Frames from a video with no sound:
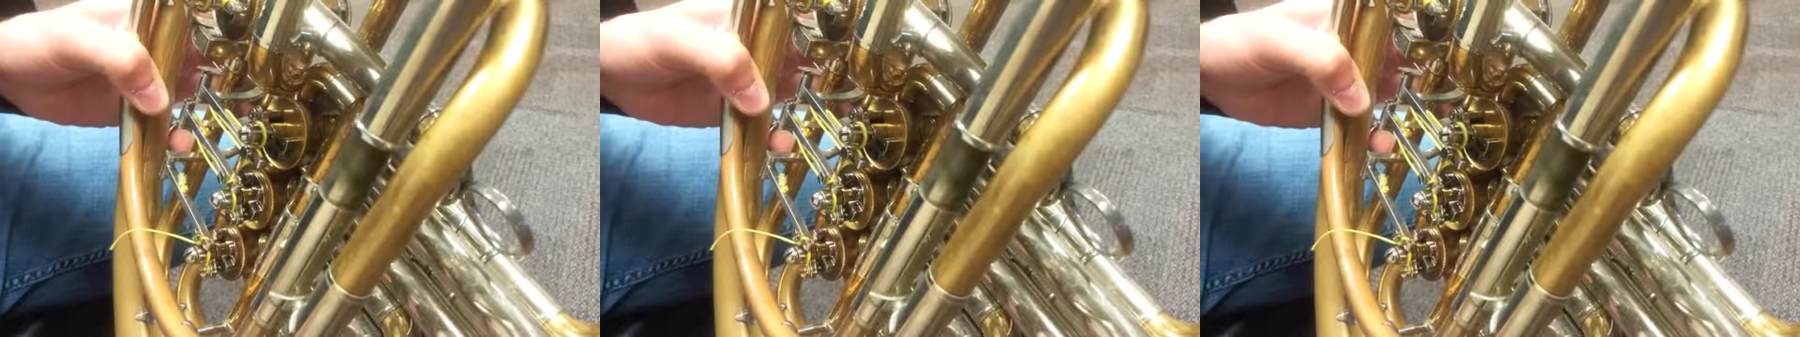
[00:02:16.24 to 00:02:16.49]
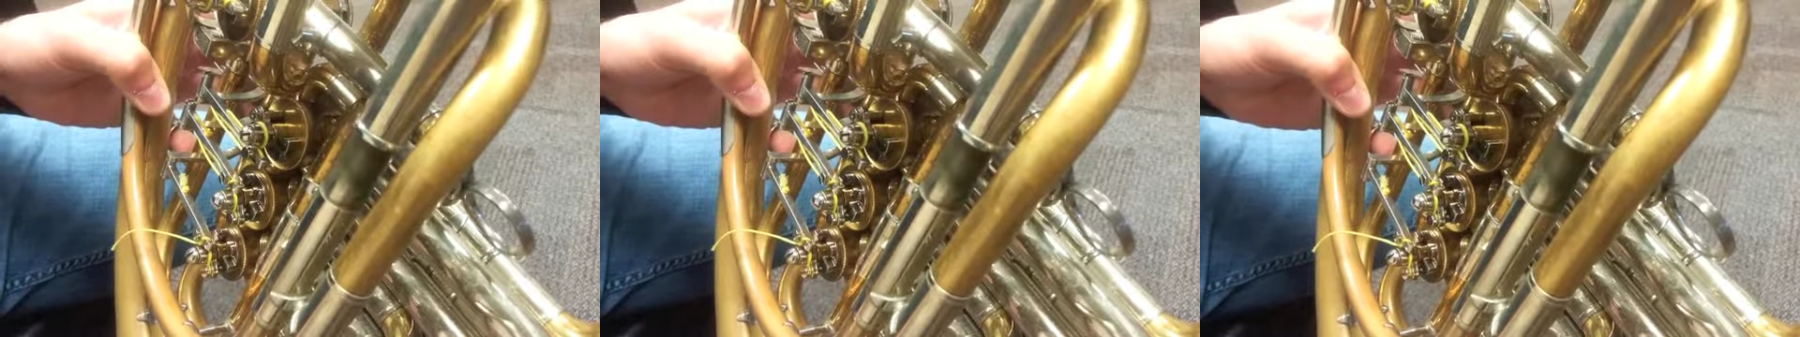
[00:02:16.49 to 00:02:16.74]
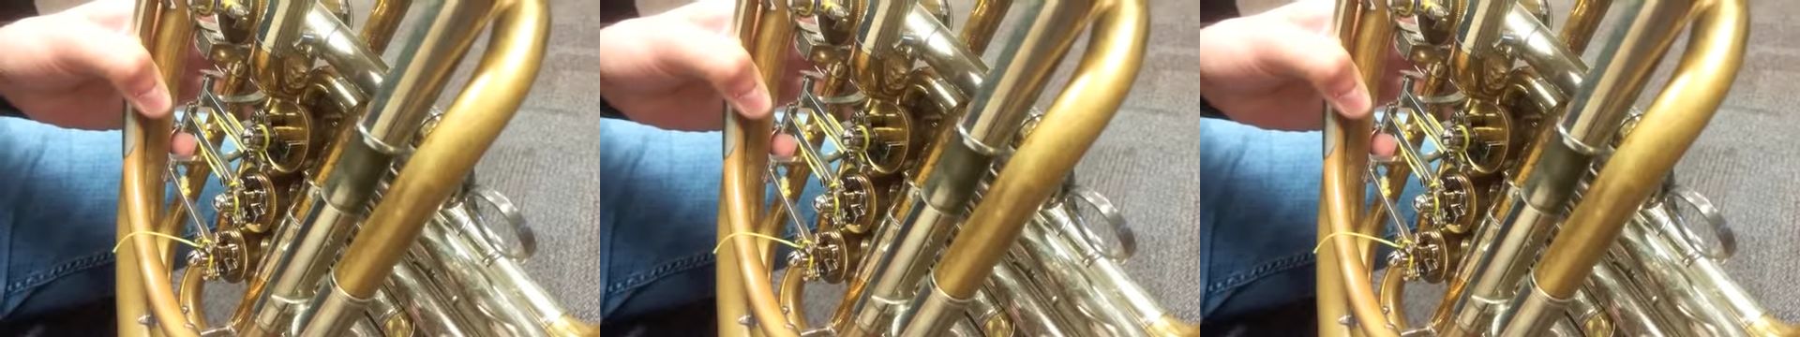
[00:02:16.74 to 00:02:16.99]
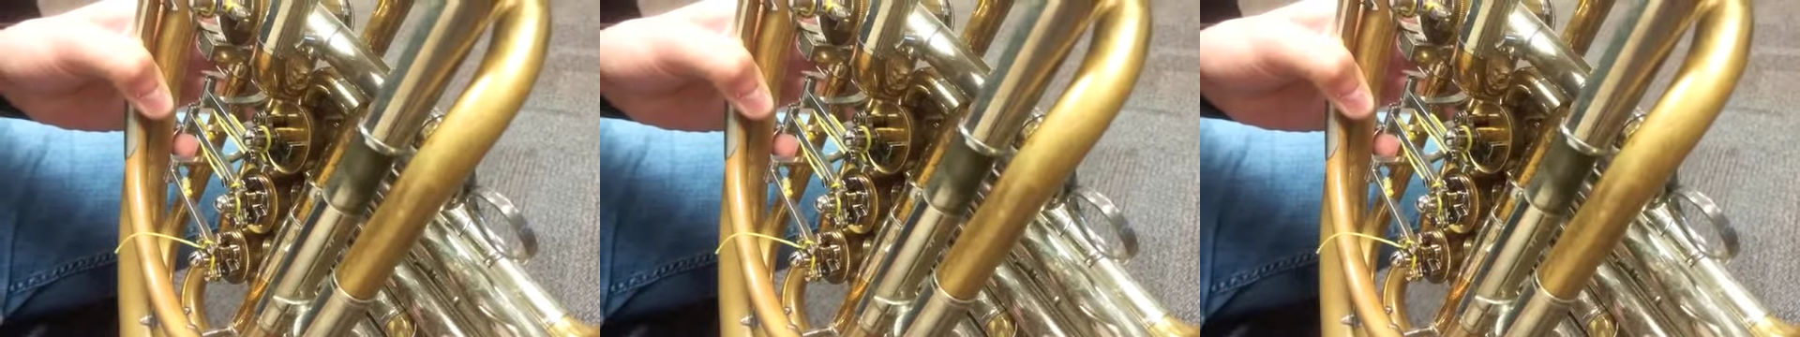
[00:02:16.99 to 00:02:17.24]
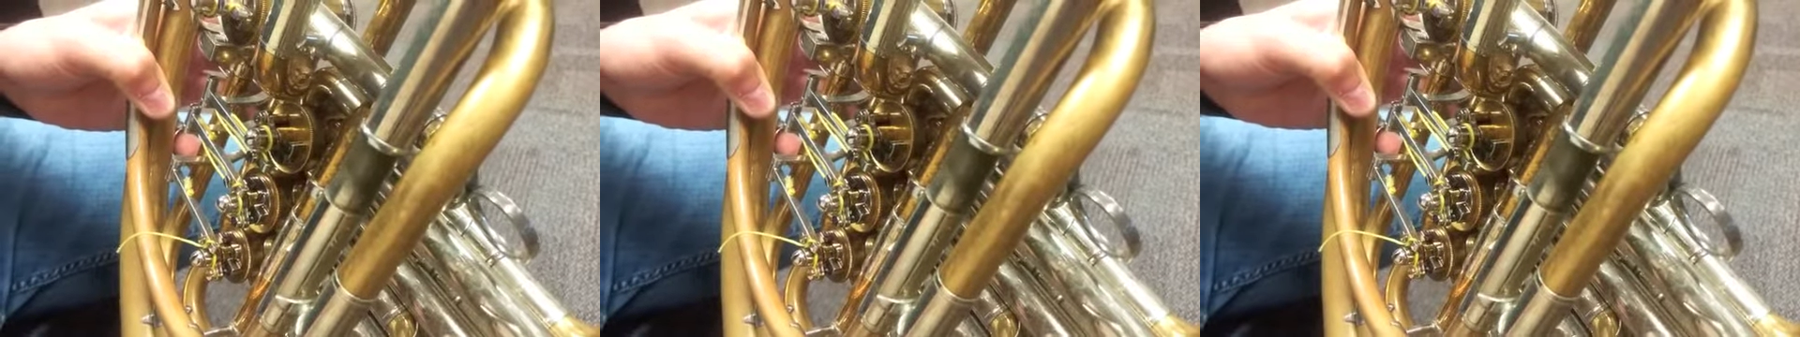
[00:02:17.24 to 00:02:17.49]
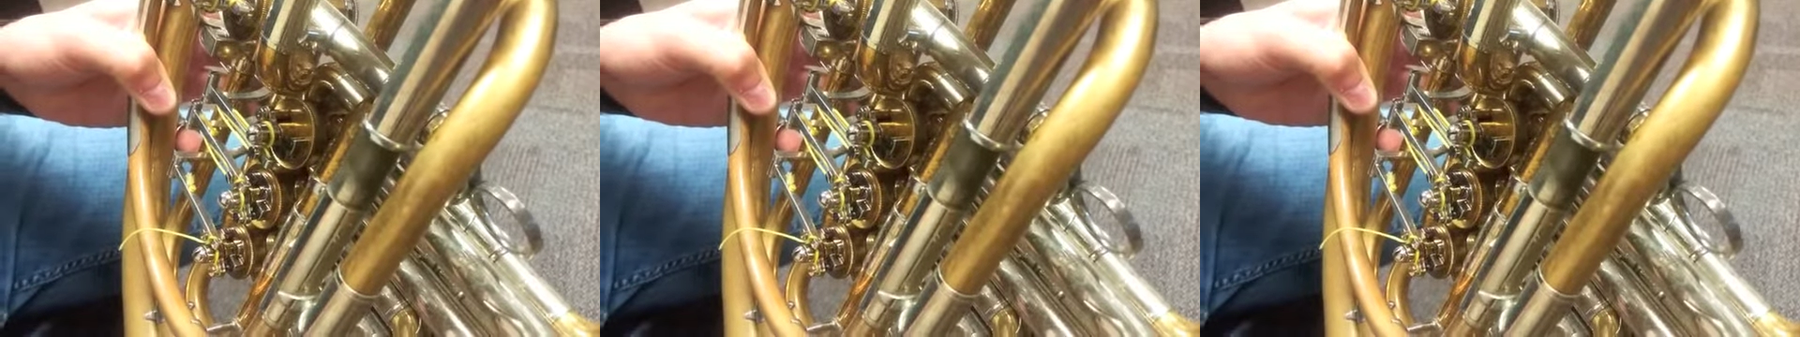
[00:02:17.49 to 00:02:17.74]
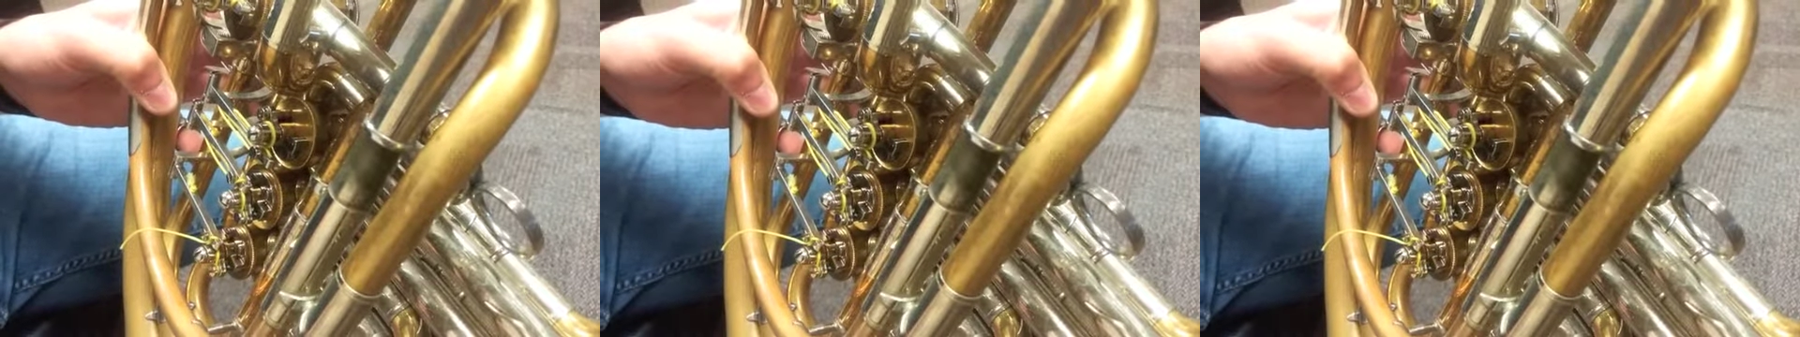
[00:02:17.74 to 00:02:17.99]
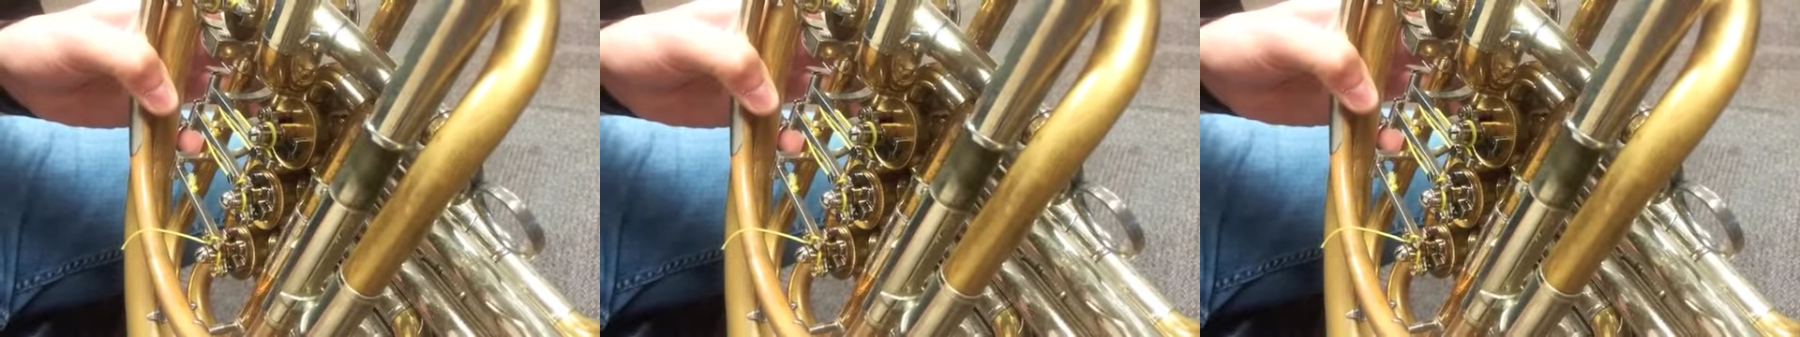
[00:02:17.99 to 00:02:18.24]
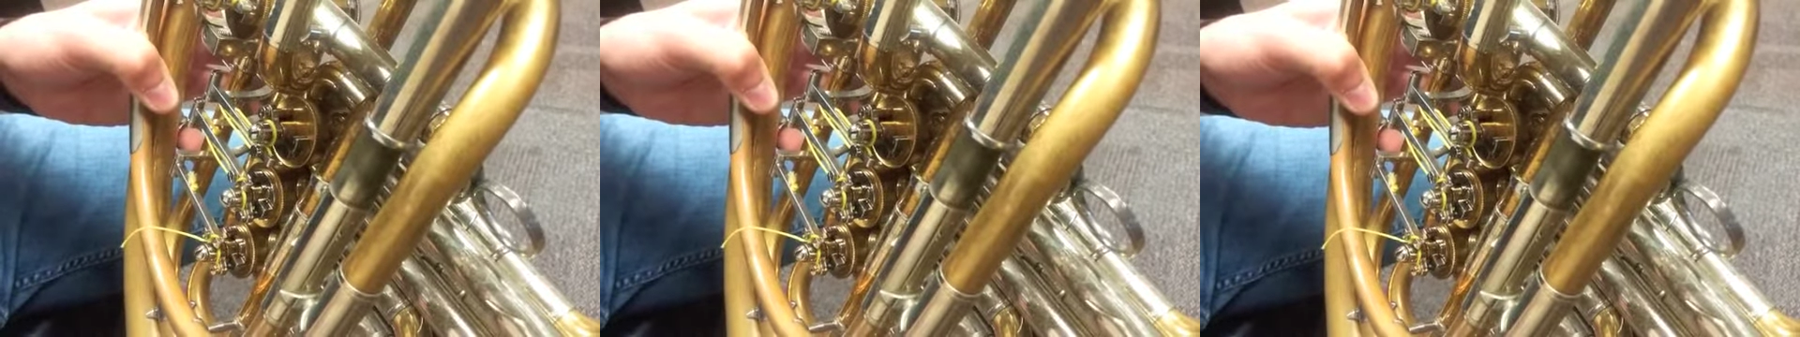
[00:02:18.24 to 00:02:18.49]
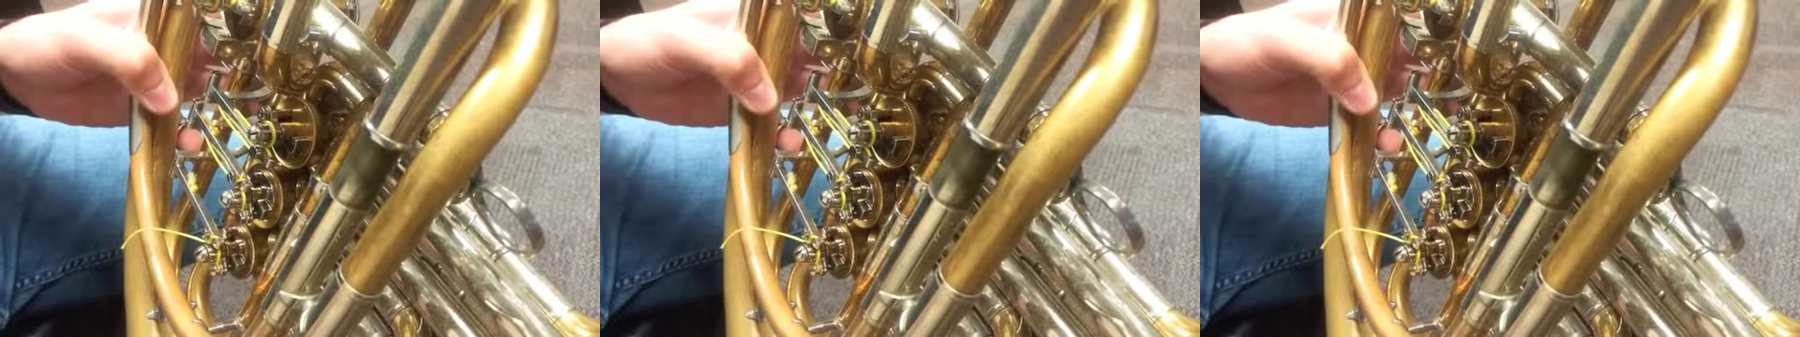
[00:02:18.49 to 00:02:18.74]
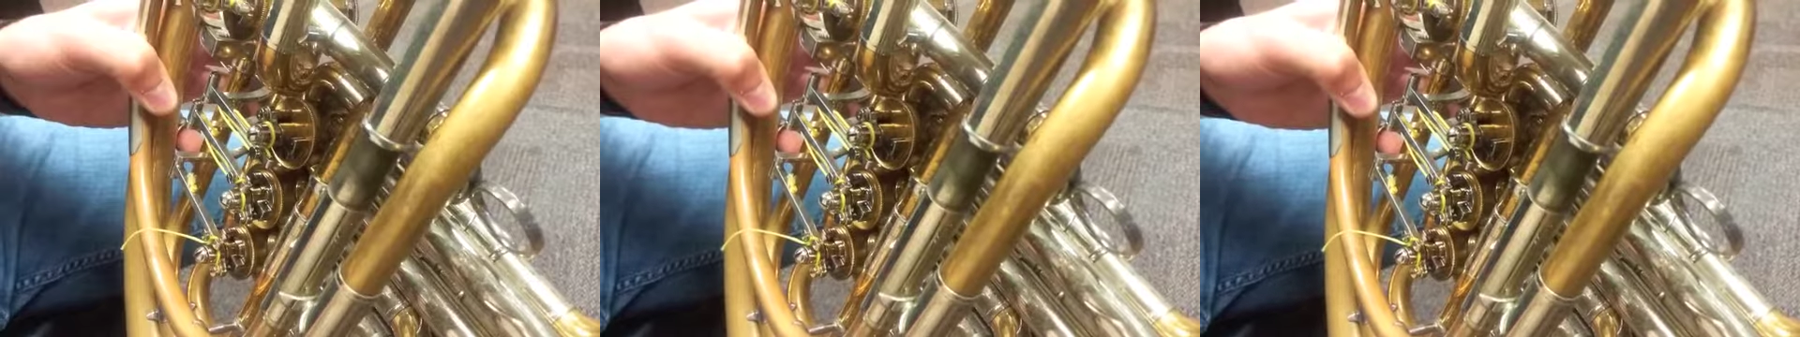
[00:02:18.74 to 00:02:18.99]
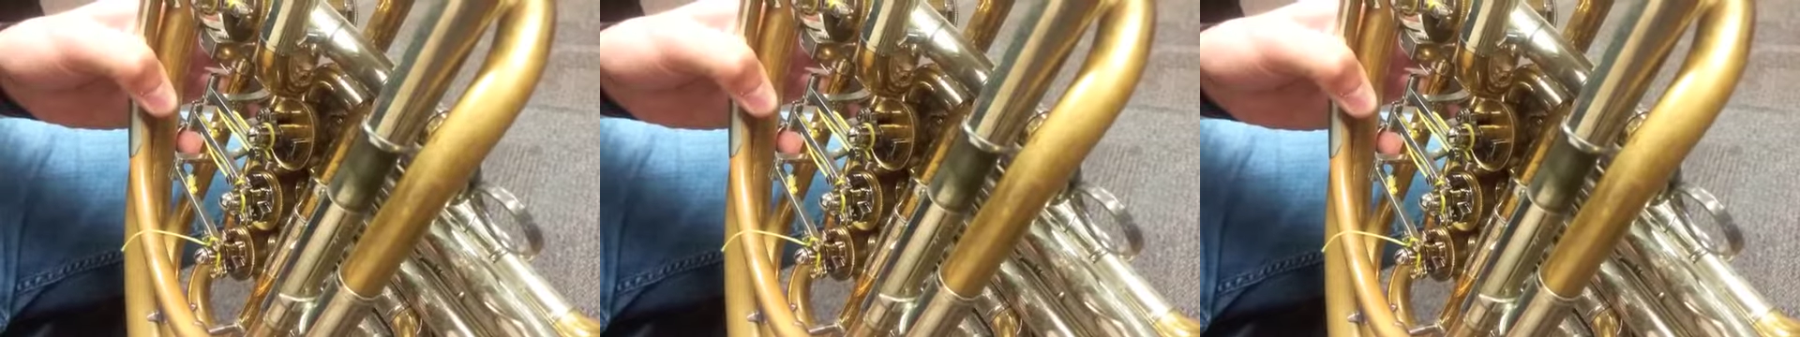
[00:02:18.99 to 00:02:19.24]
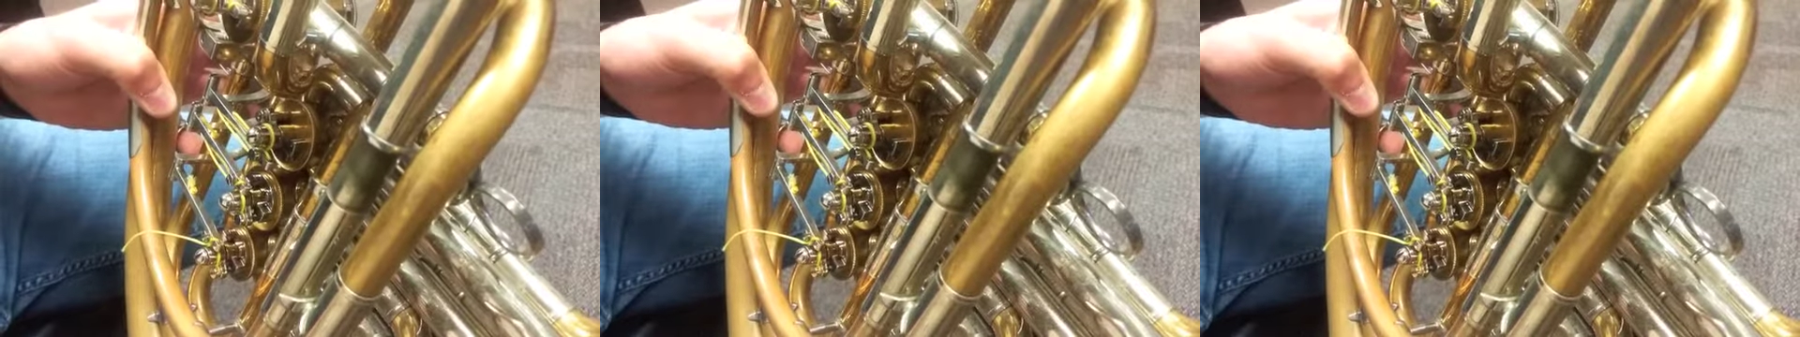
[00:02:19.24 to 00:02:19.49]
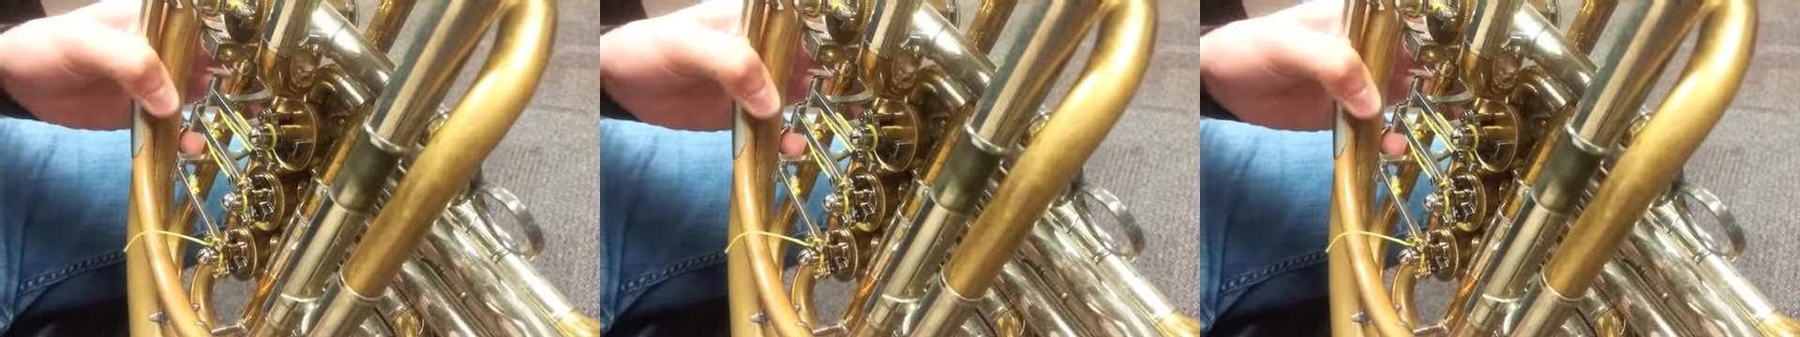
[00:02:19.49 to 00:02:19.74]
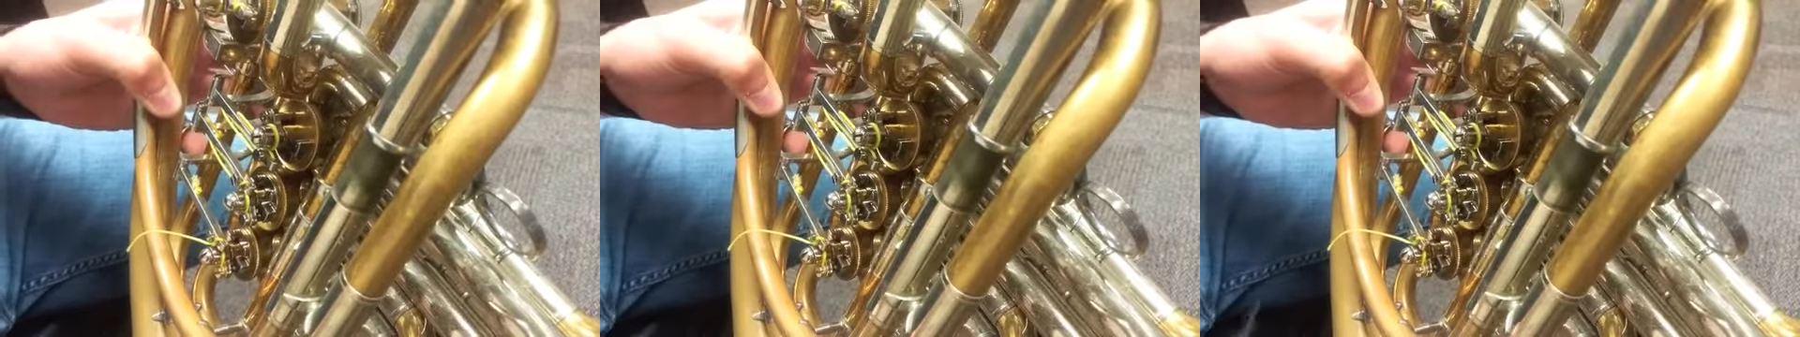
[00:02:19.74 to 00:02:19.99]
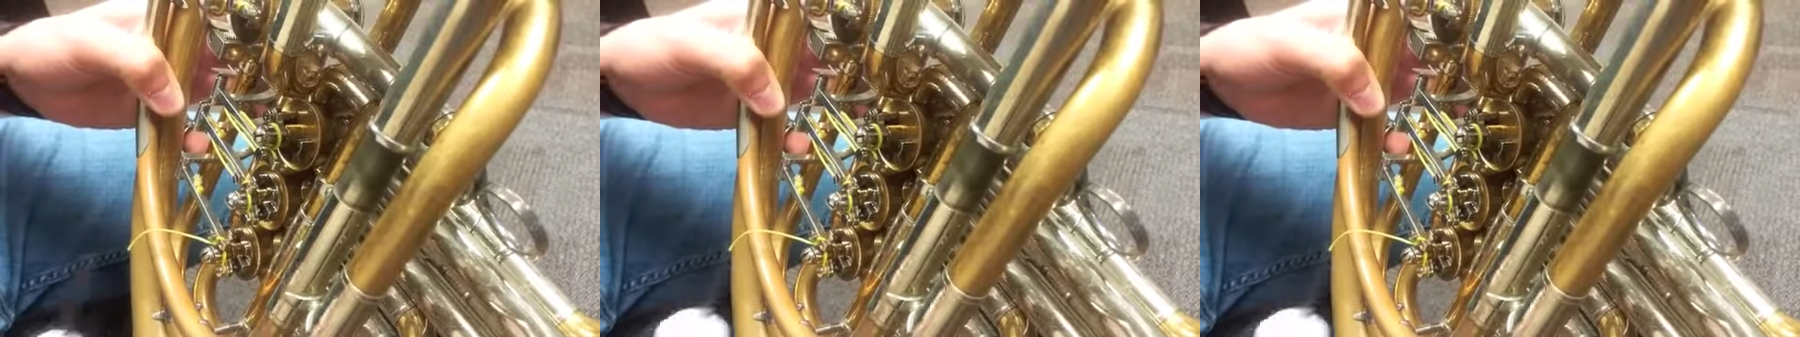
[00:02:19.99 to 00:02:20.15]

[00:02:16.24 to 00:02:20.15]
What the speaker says: No face is visible, so there are no lips to read.